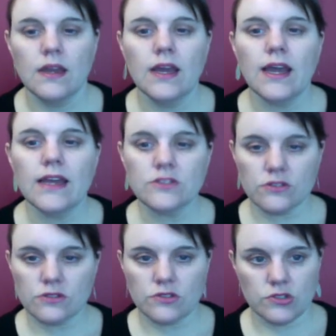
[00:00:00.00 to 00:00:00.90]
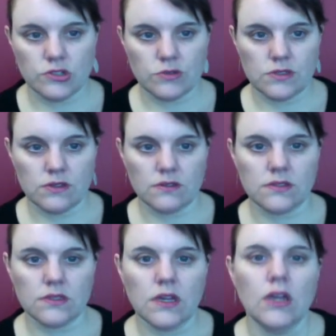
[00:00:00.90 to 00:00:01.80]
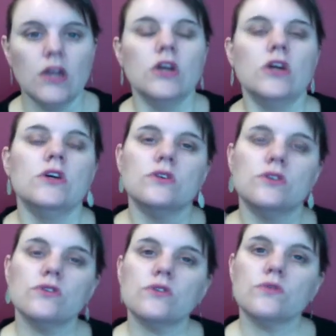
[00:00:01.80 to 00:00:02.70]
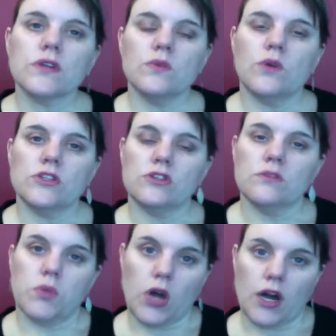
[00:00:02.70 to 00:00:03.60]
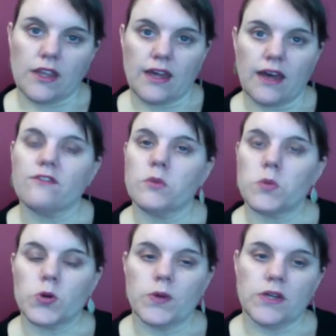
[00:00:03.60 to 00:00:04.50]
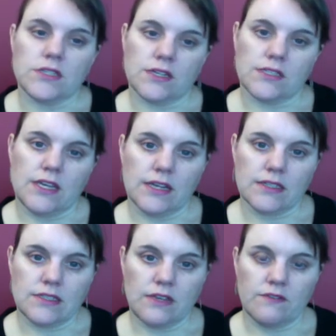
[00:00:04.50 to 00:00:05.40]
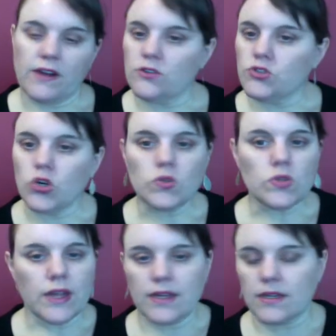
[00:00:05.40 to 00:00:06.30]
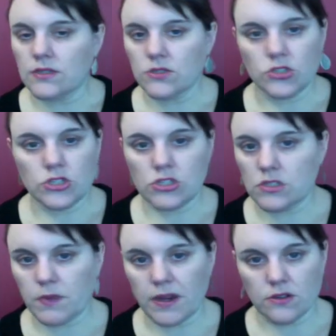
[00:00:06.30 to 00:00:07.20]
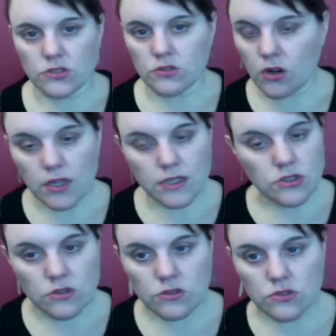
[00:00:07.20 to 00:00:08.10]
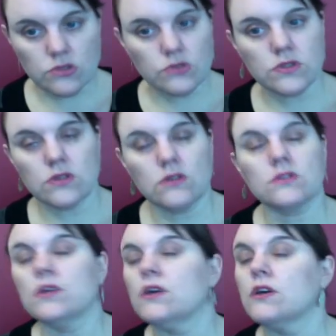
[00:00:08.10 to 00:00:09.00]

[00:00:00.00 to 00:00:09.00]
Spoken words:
Internal search results. Google really wants you to block that from a robot.txt file. Don't let search engine spiders crawl internal search results.